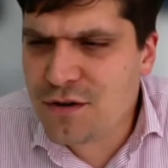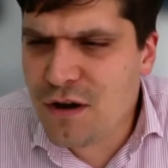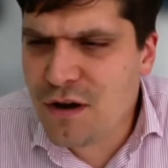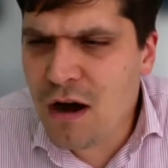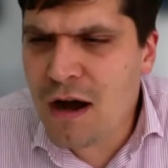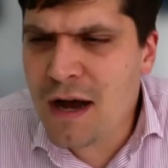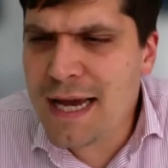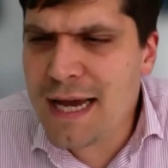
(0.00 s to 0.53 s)

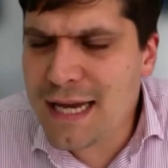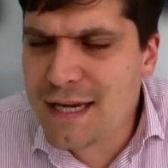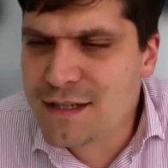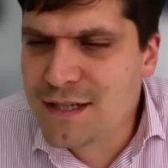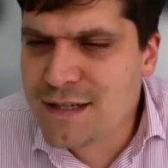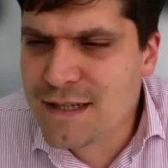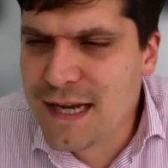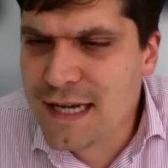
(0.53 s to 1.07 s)
High
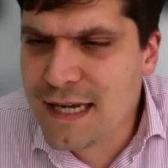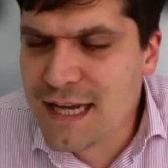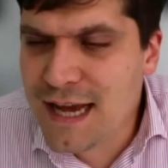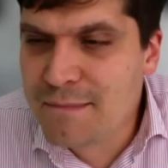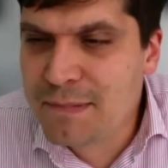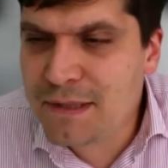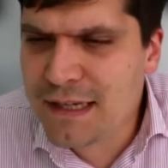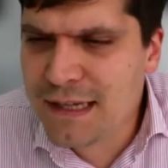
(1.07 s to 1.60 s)
interstate
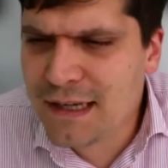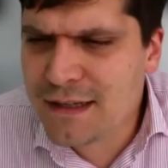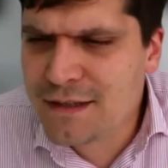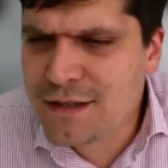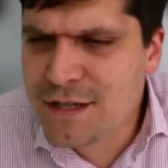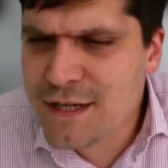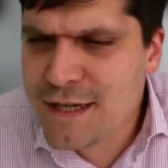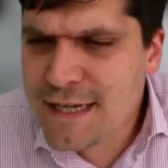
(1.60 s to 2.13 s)

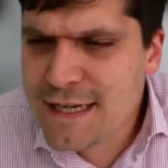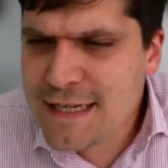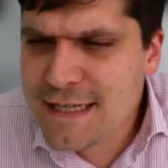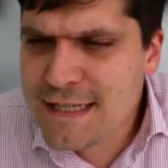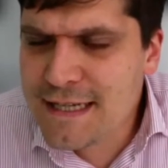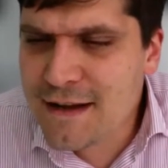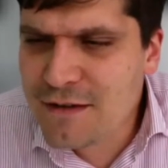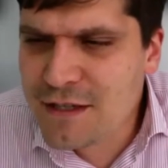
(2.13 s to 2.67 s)
applicant,
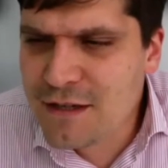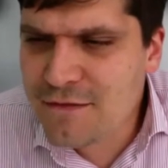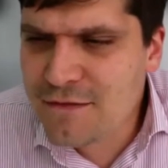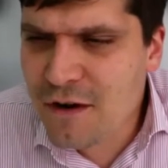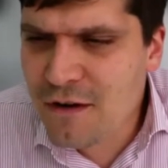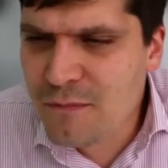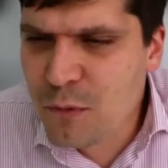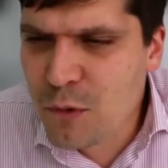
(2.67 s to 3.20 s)

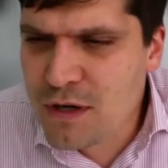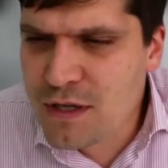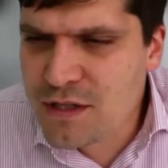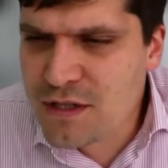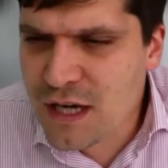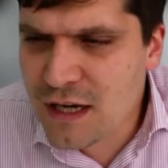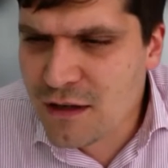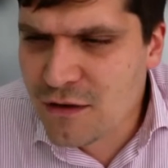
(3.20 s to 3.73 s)
75
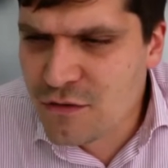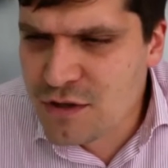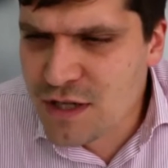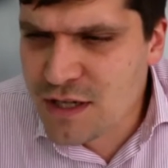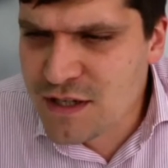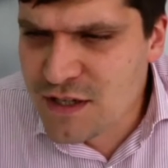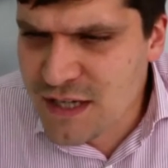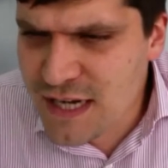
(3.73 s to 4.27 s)
points, including
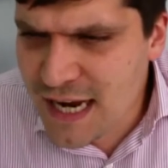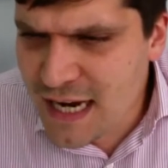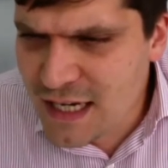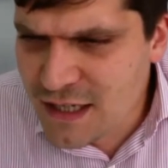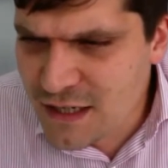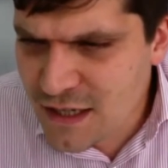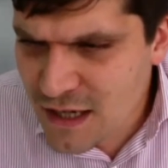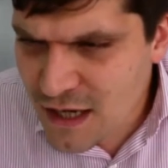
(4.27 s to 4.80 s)

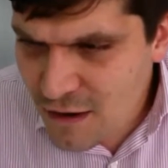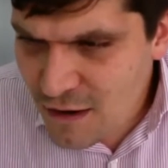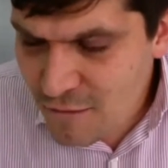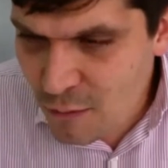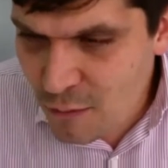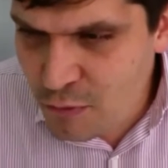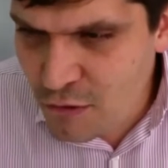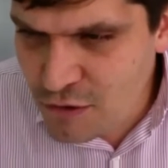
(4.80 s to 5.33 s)
state
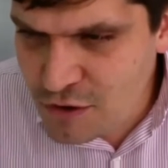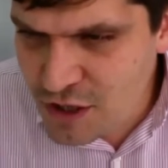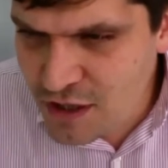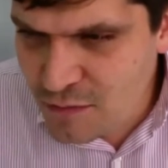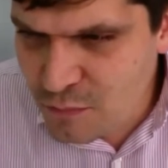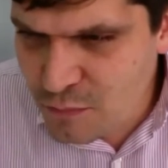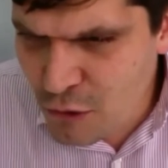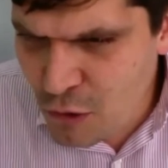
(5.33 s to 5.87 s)
for
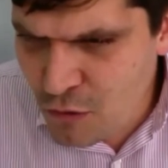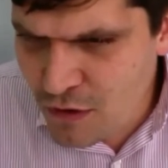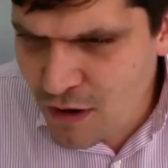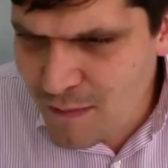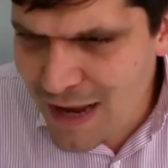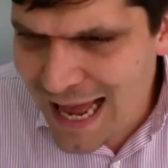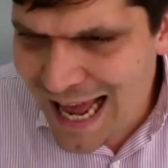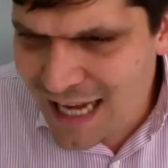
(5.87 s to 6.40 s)
projected
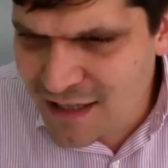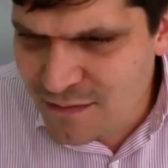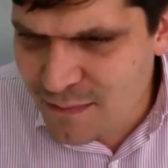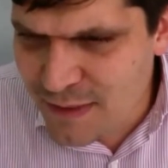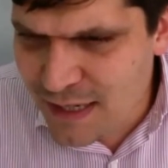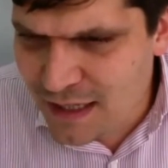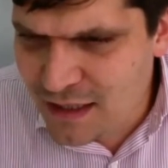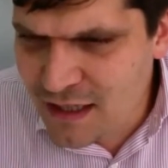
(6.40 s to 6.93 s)
program
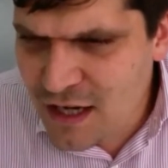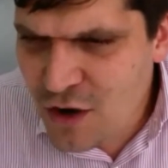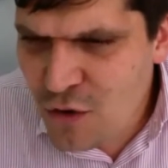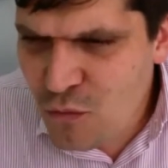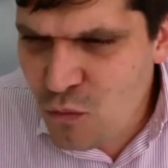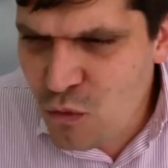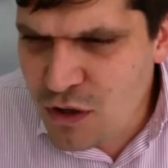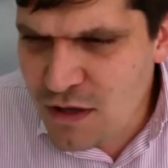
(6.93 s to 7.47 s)
admin.
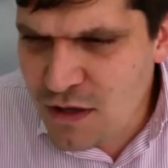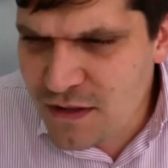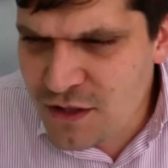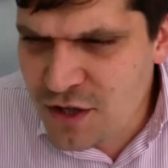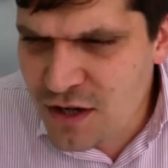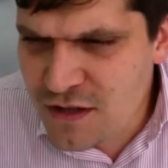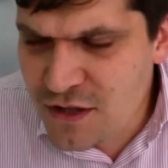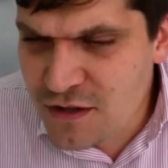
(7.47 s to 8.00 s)
What are the
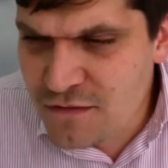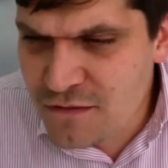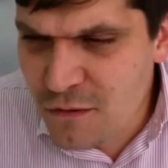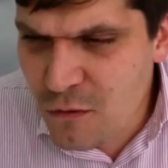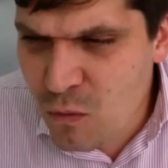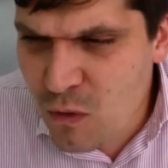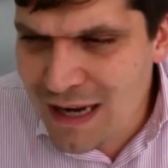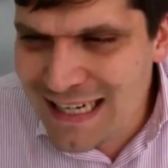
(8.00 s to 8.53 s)
chances for
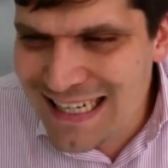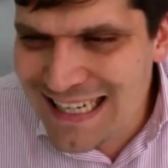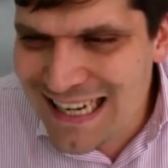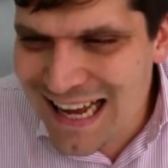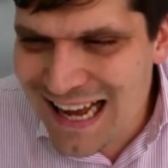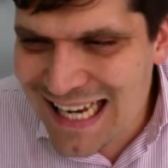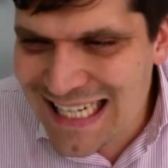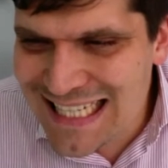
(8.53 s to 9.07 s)

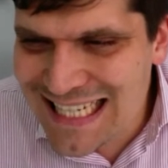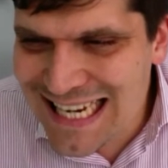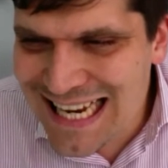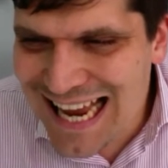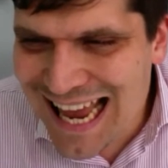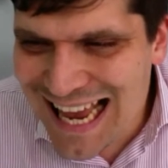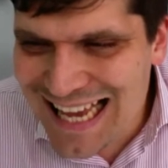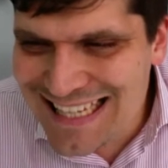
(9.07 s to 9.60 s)
190
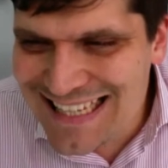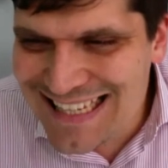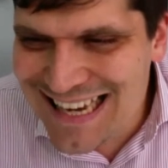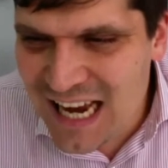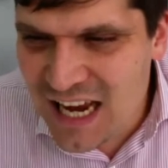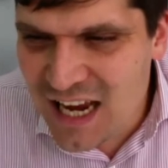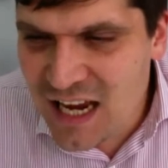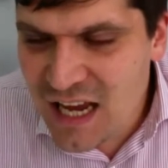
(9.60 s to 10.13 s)

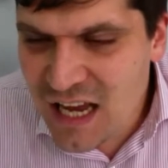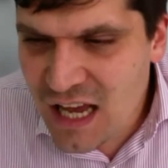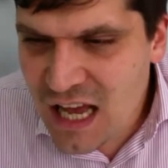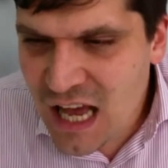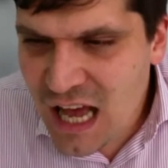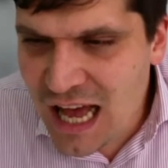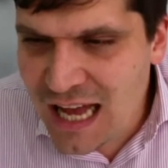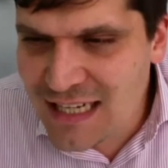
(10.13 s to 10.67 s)
essay
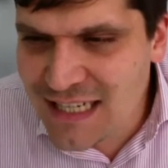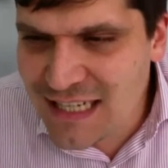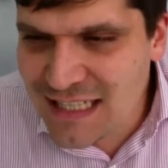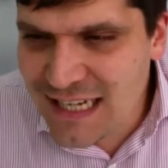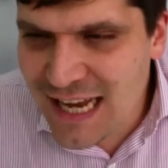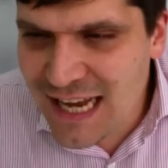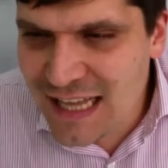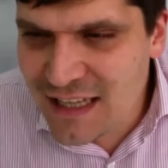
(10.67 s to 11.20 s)
under
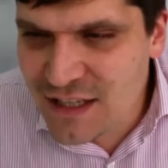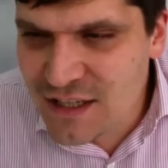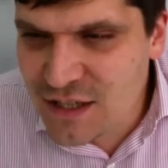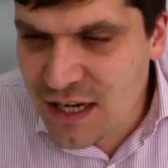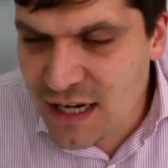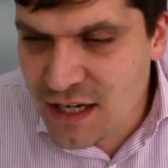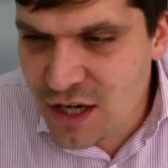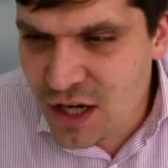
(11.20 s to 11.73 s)
talent
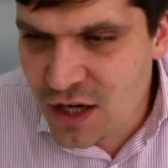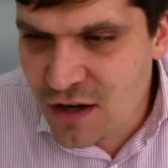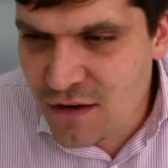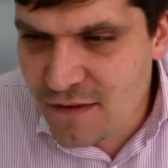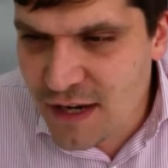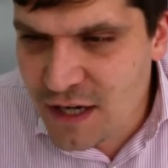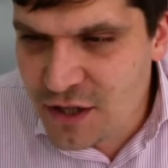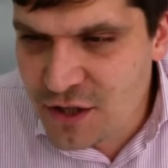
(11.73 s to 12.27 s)
and
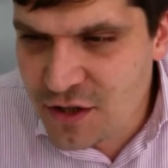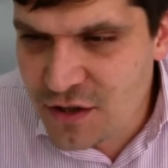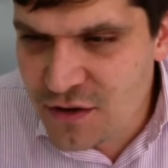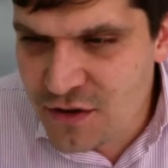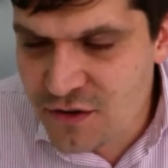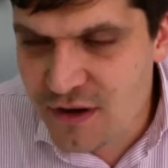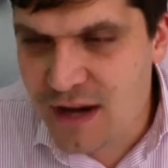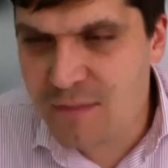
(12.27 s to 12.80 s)
innovation
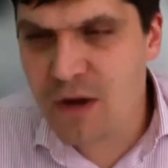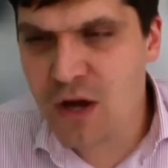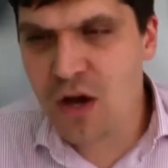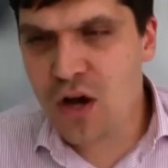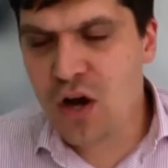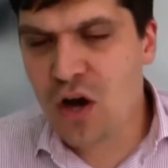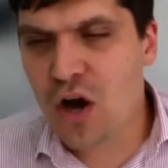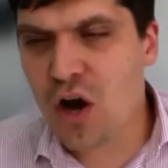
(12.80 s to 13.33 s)
stream?
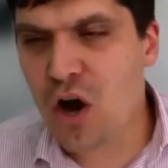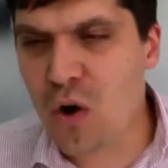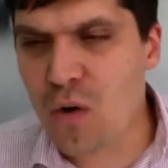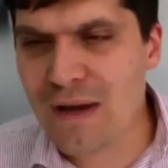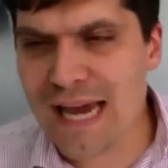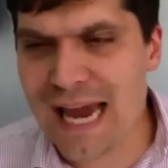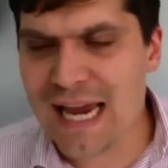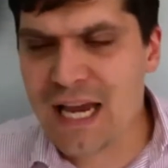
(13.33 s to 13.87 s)

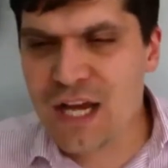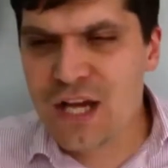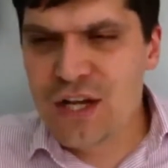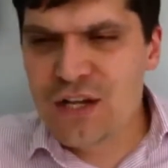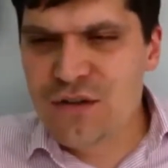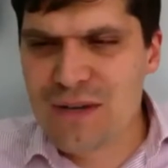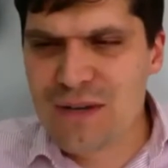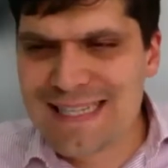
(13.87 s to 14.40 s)
Okay,
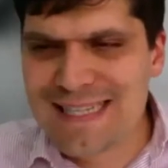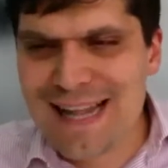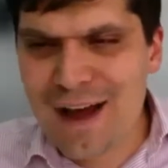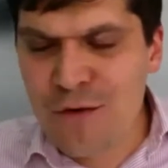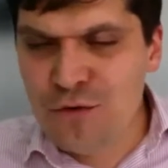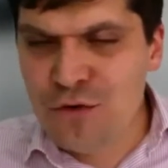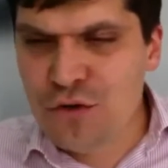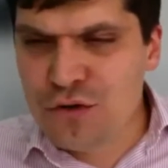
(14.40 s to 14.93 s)
so it's
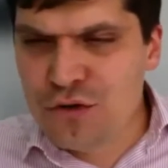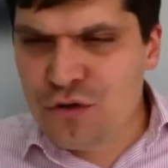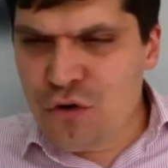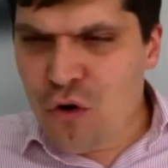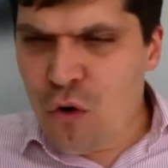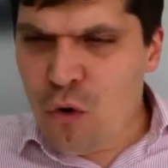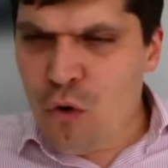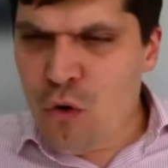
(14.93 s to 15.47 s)
now not
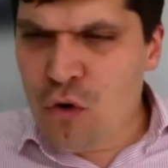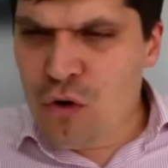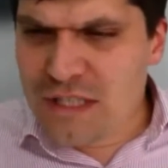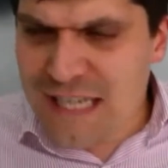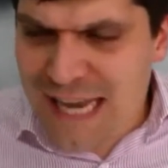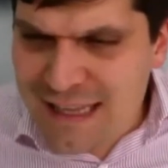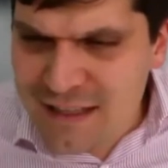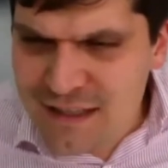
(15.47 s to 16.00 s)
called
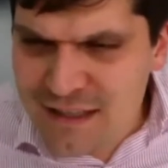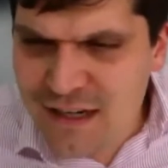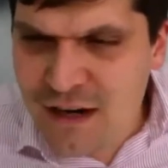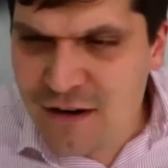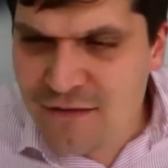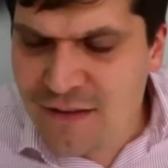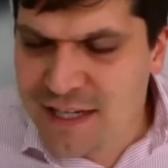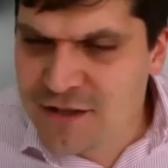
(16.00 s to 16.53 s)
talent and
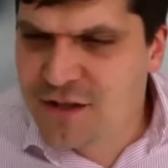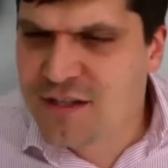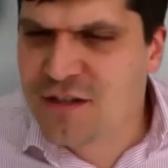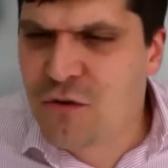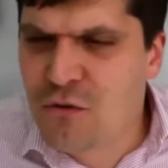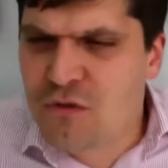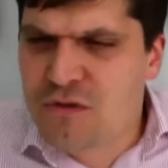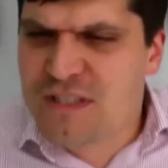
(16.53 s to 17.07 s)
innovation, it's
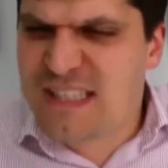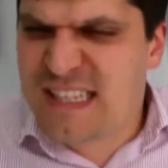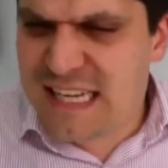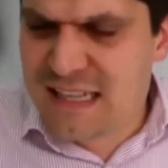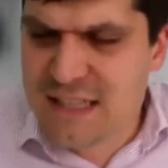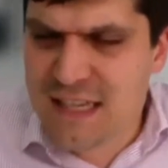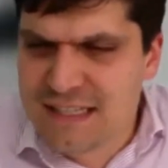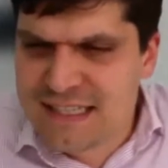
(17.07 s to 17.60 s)
called
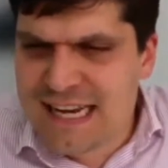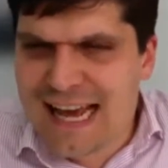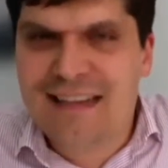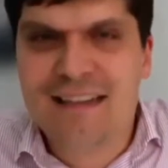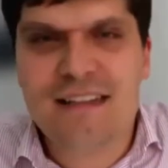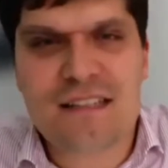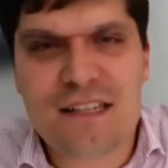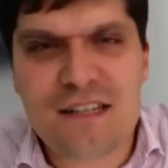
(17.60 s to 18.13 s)
skilled and
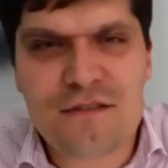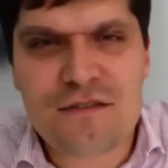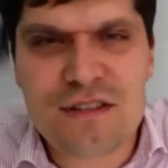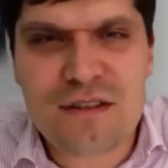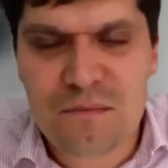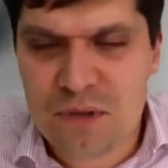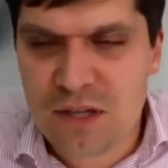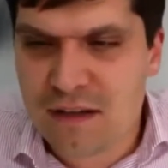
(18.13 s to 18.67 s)
talented or
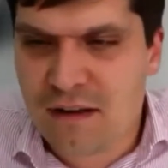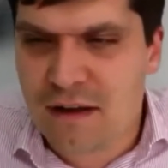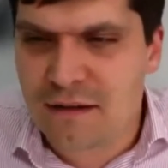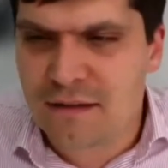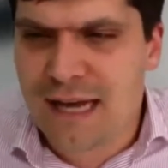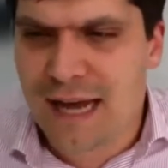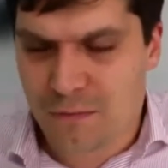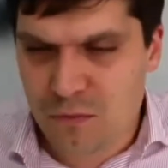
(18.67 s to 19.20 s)
something like
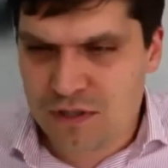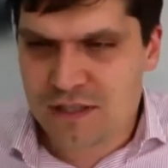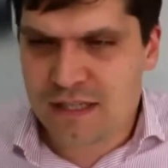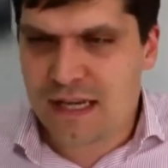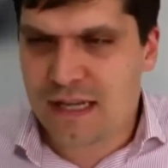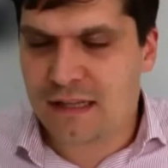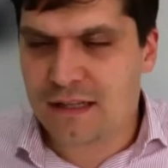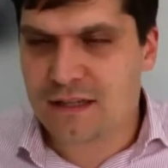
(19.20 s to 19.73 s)
that. Was
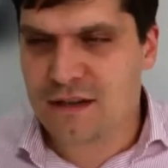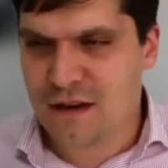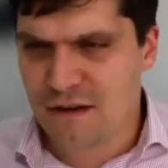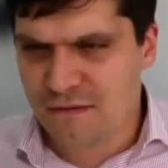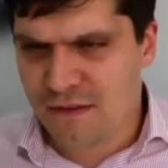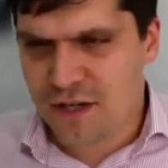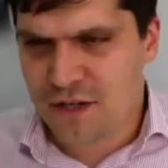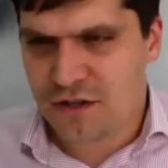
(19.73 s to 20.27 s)
talent and
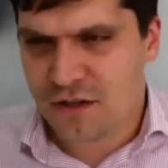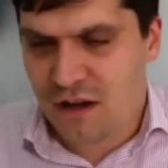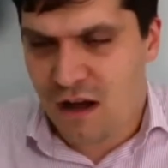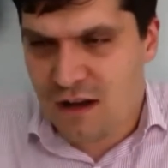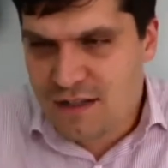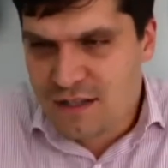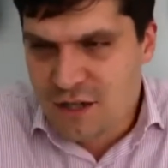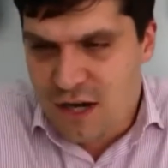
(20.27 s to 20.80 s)
innovation
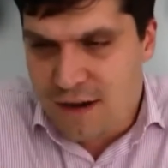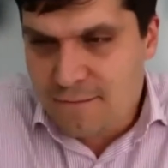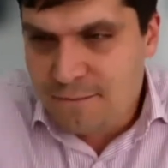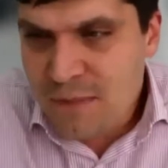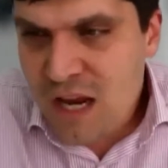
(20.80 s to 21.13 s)
last year.